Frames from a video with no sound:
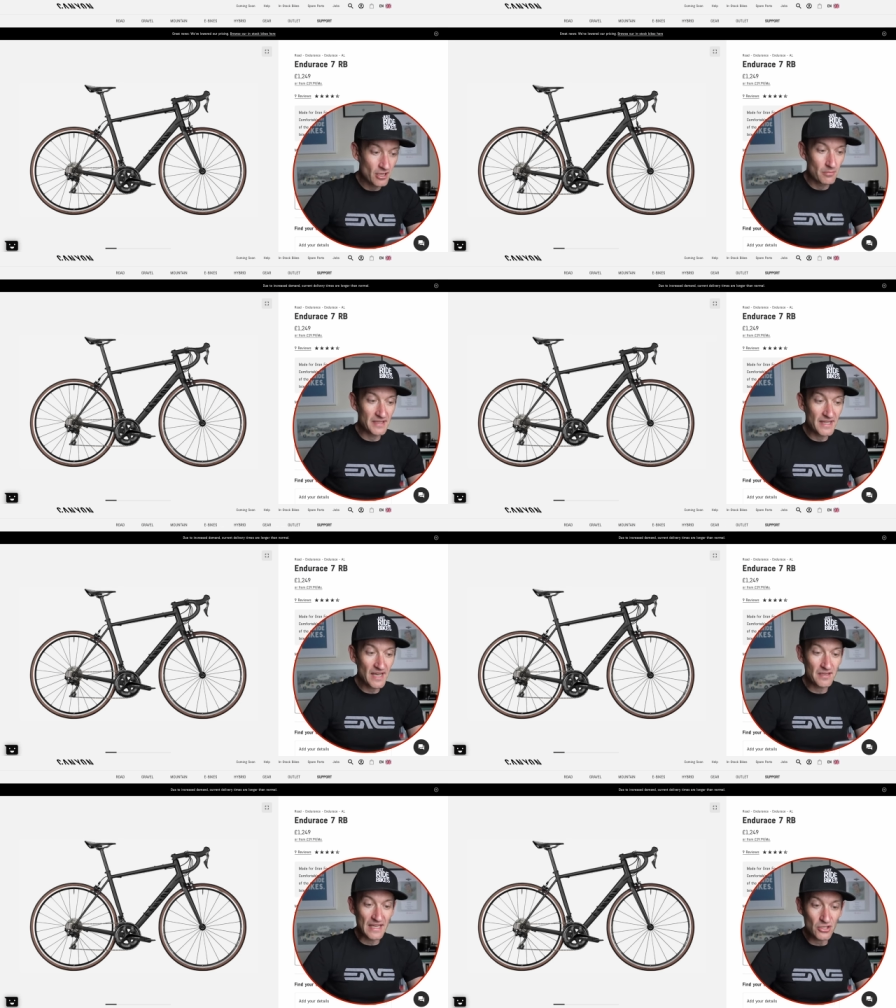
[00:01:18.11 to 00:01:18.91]

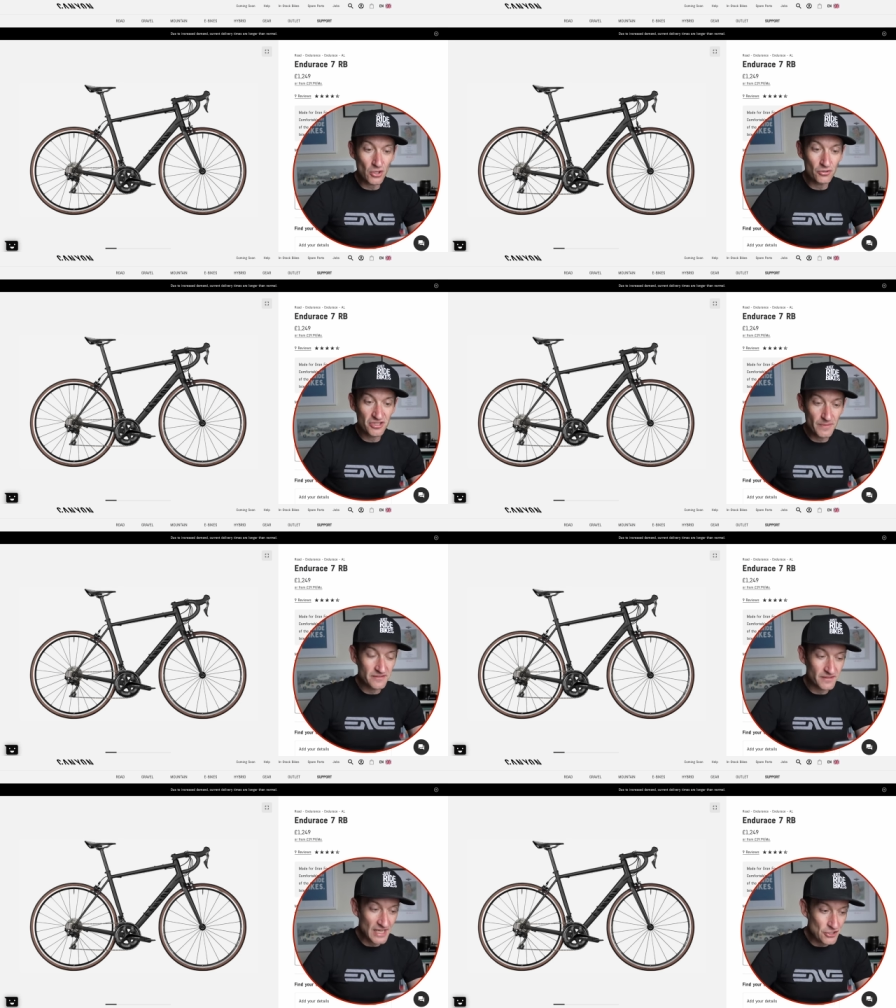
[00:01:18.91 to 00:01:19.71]
Again, a good
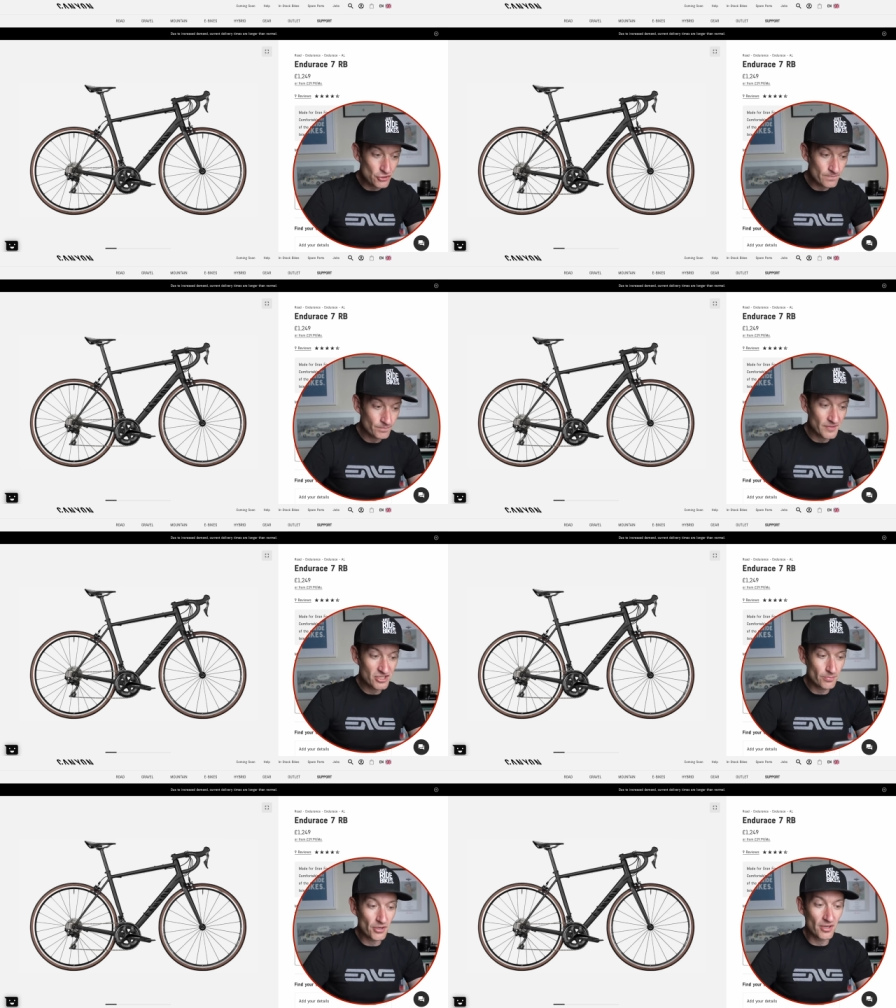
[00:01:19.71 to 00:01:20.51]
specification,
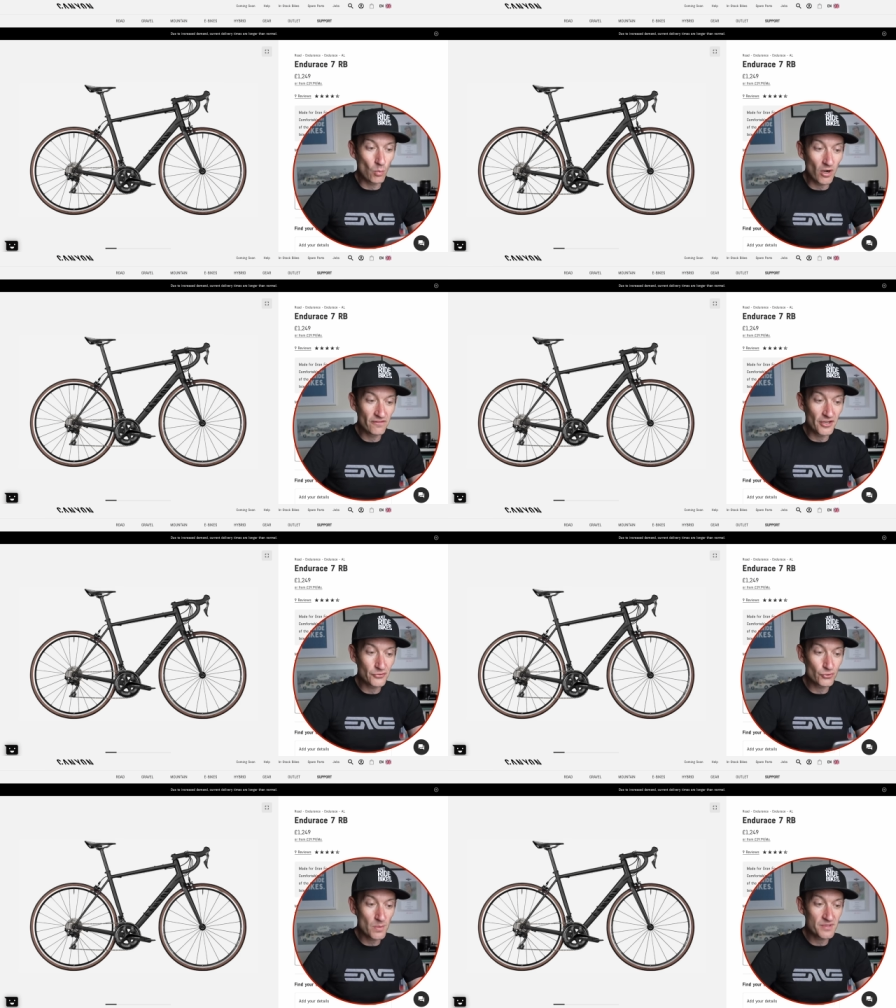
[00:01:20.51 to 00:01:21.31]
Shimano 105
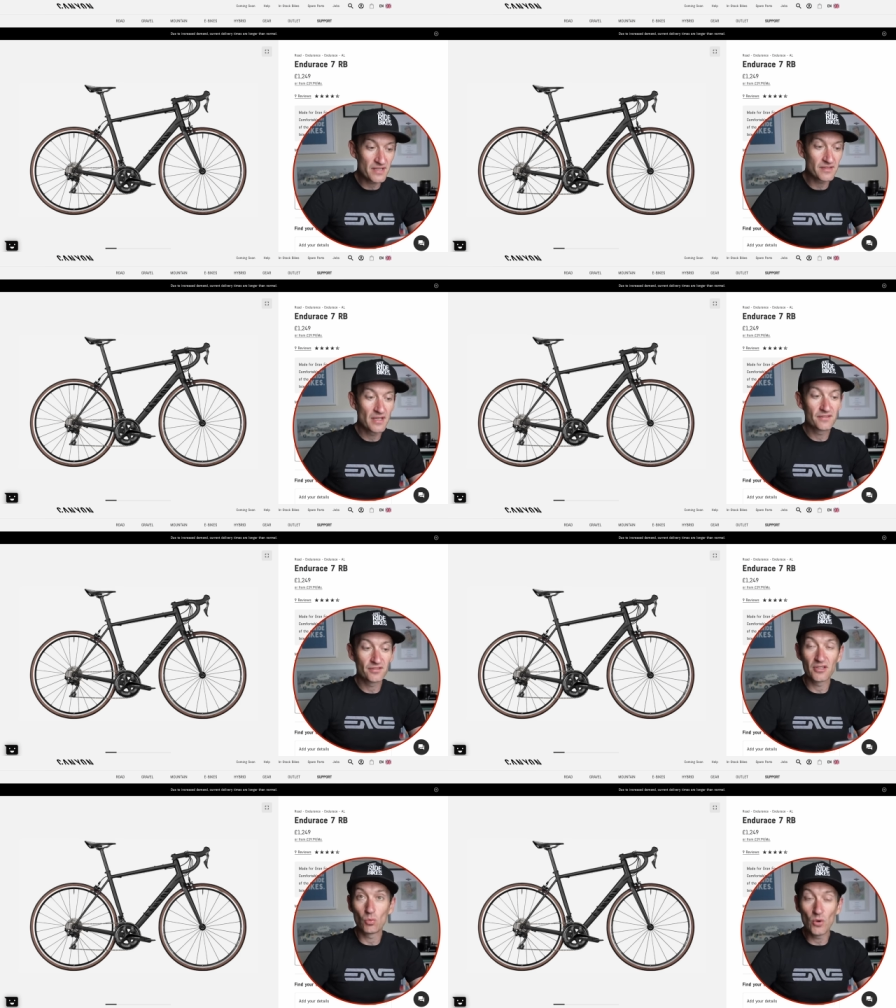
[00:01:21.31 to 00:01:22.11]
groupset,
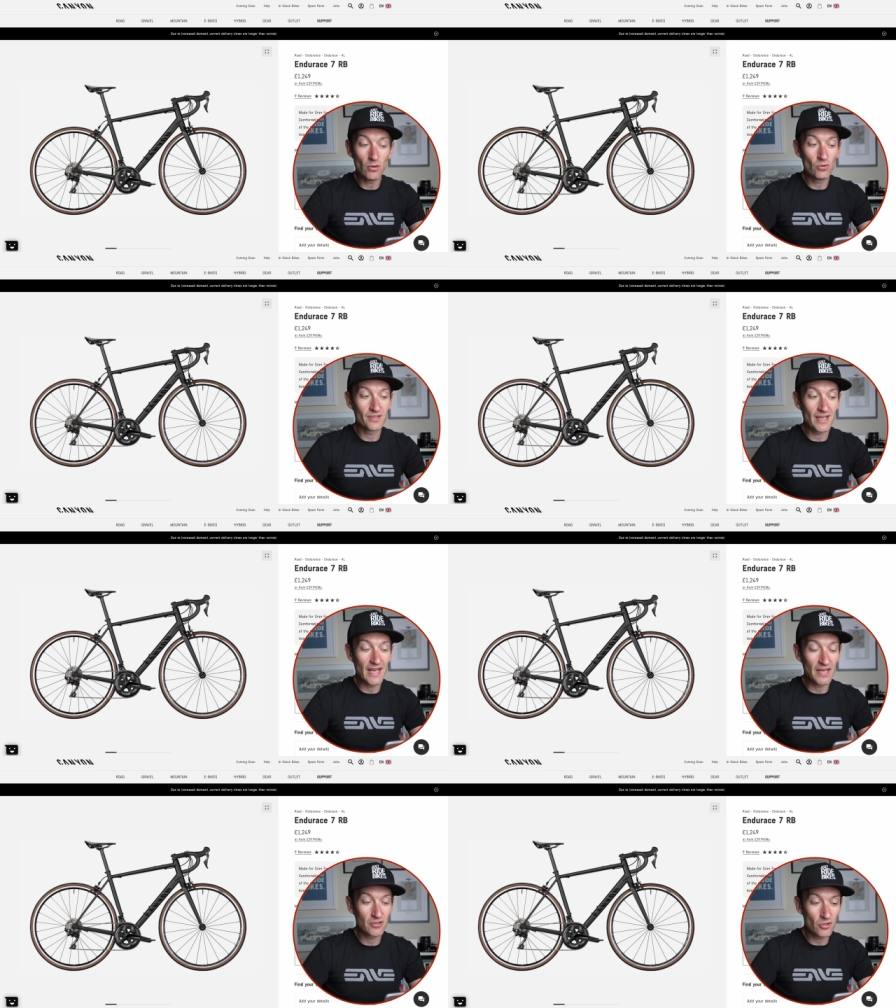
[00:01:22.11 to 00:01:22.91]
some nice wheels
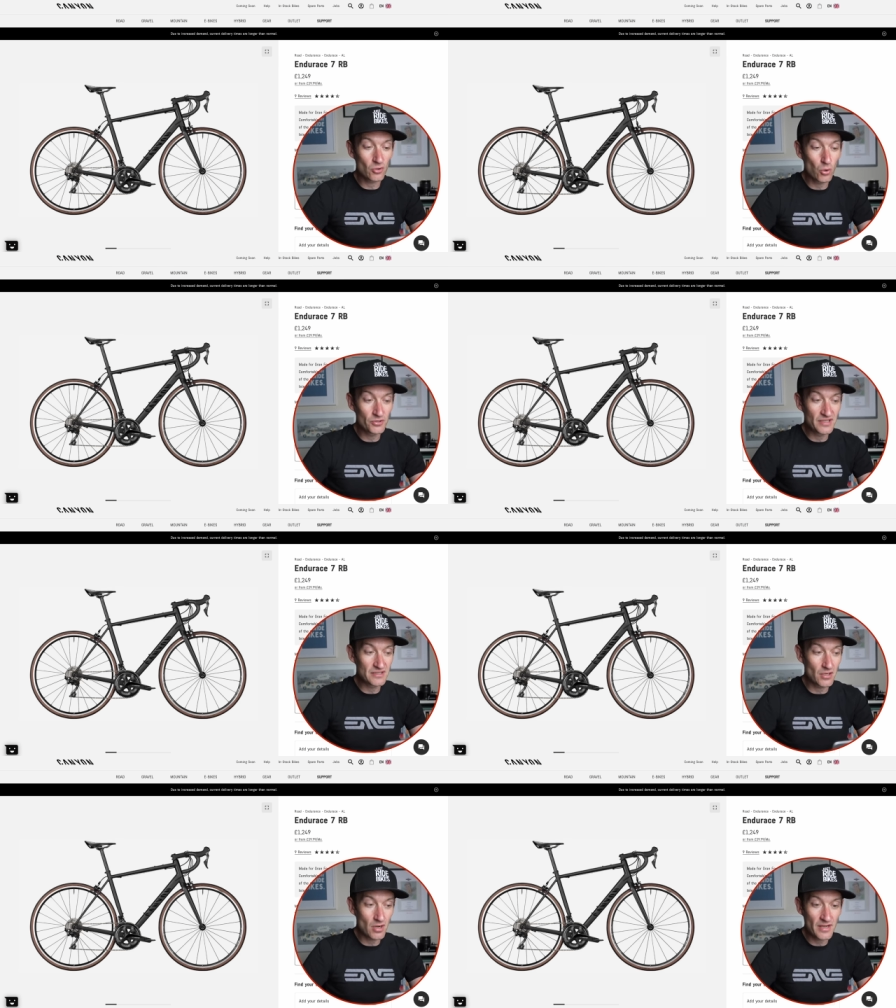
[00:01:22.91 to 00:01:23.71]
and good quality
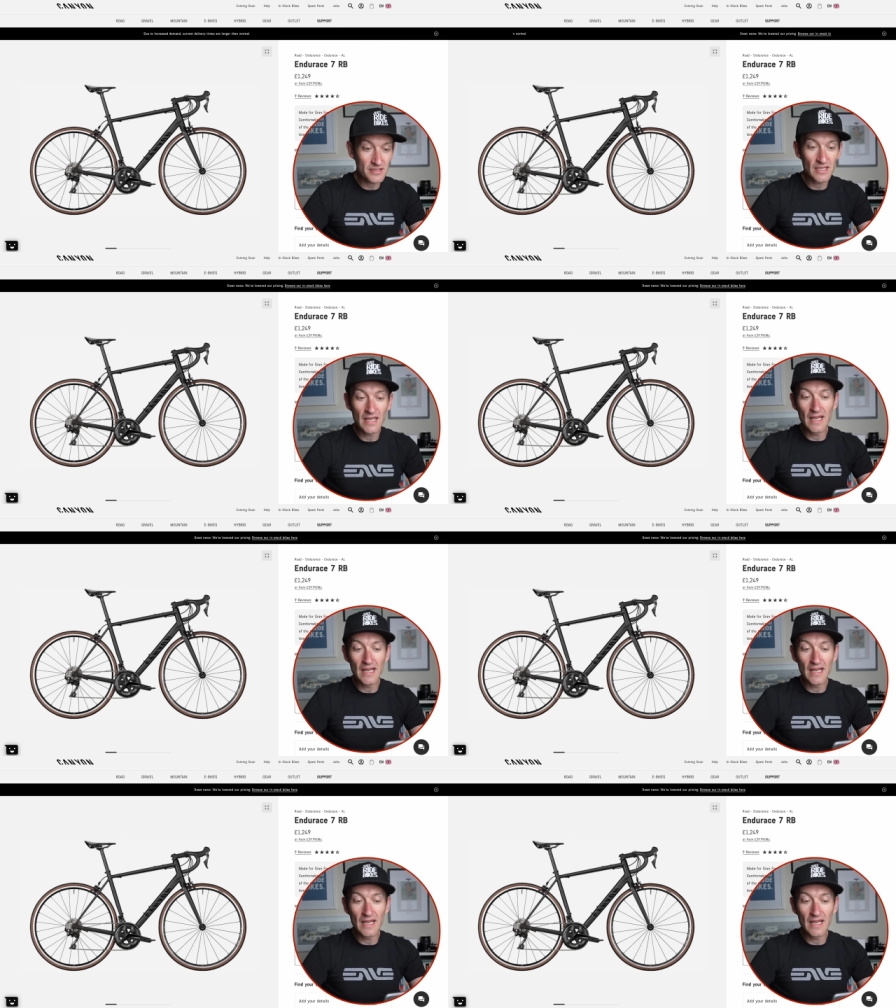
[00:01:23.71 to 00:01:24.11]
tyres,